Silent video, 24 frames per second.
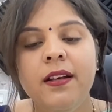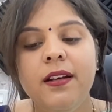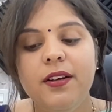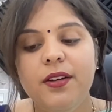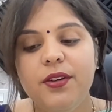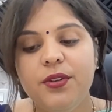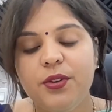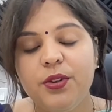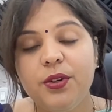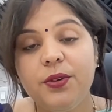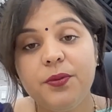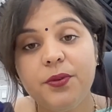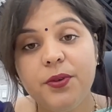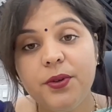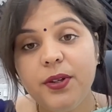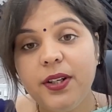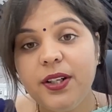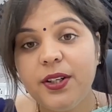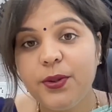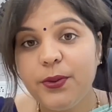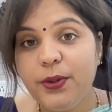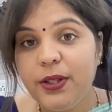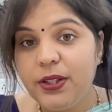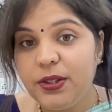So if you
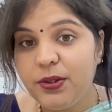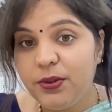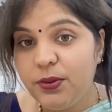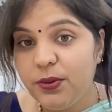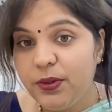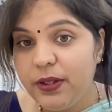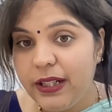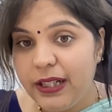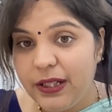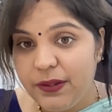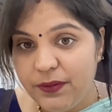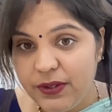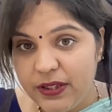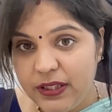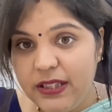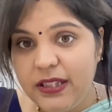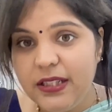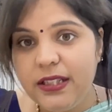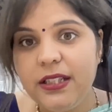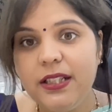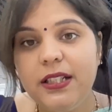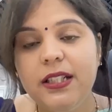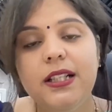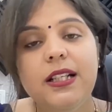are going to go ahead with
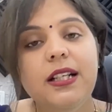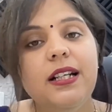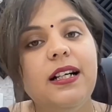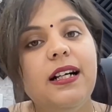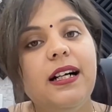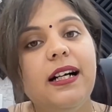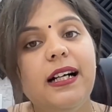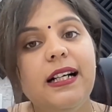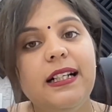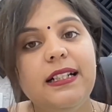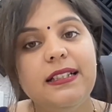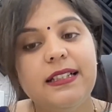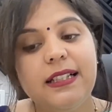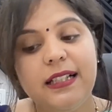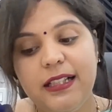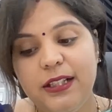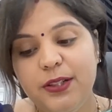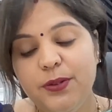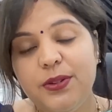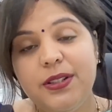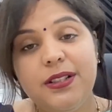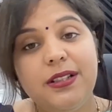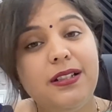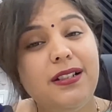it, I'll tell
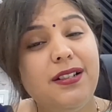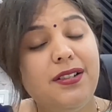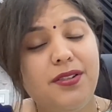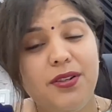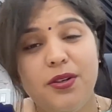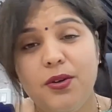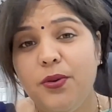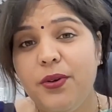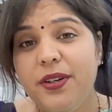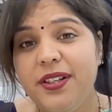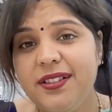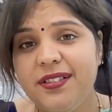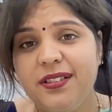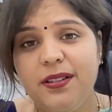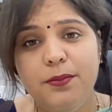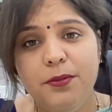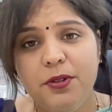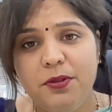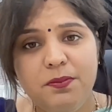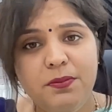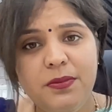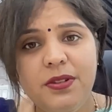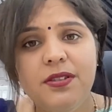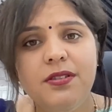you, it requires
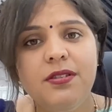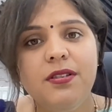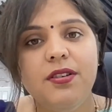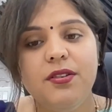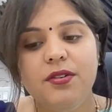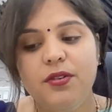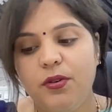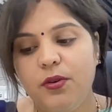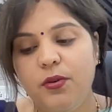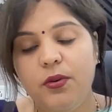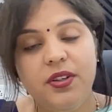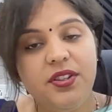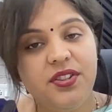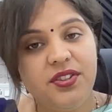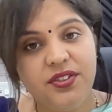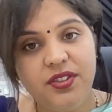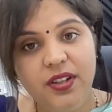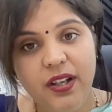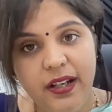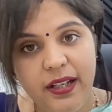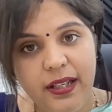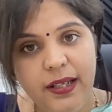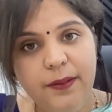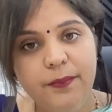commitment, it requires
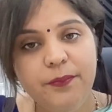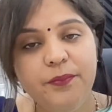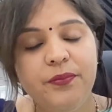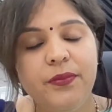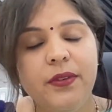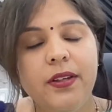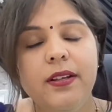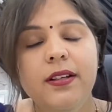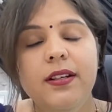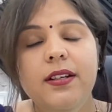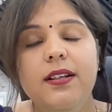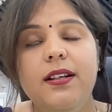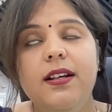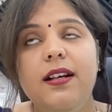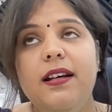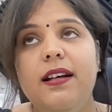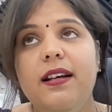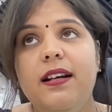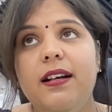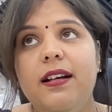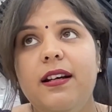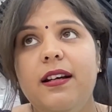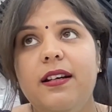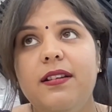time,
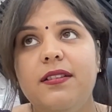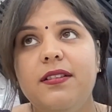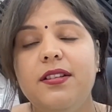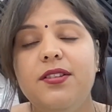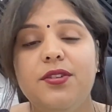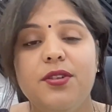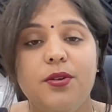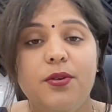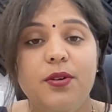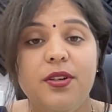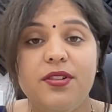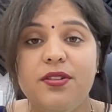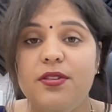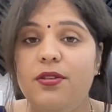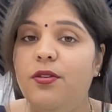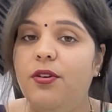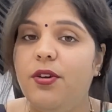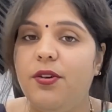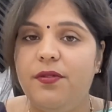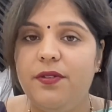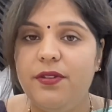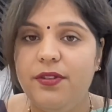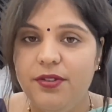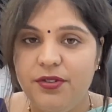and it requires a lot
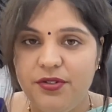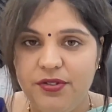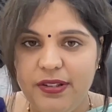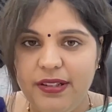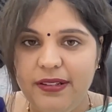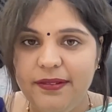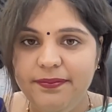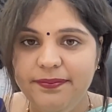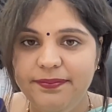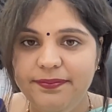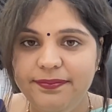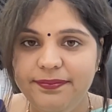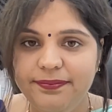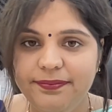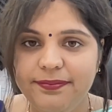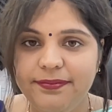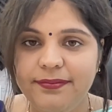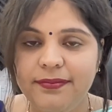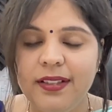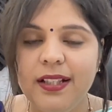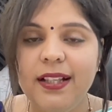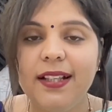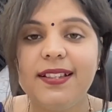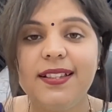of energy.
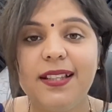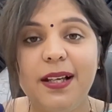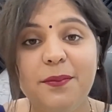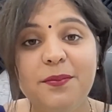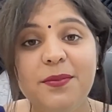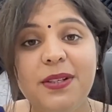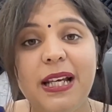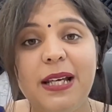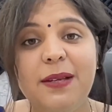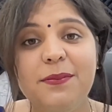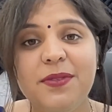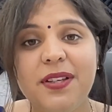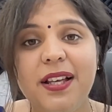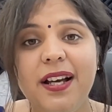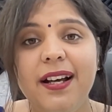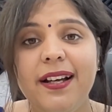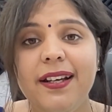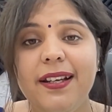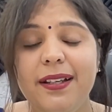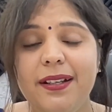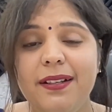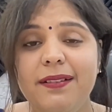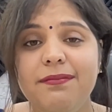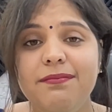Sometimes
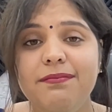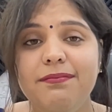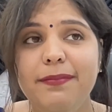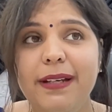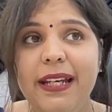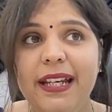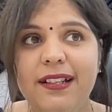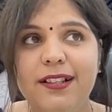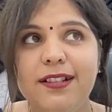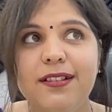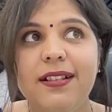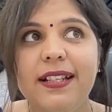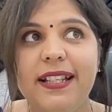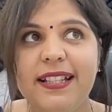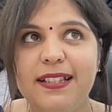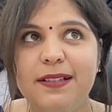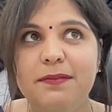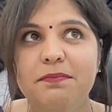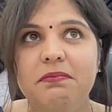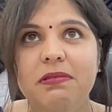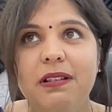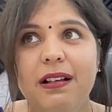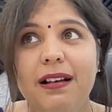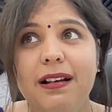I made a
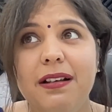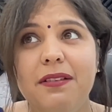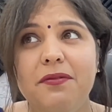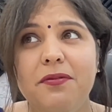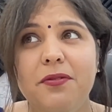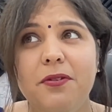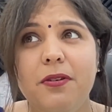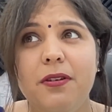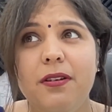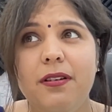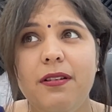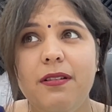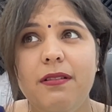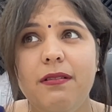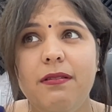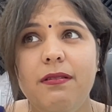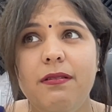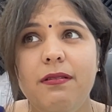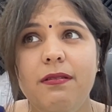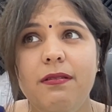lesson plan for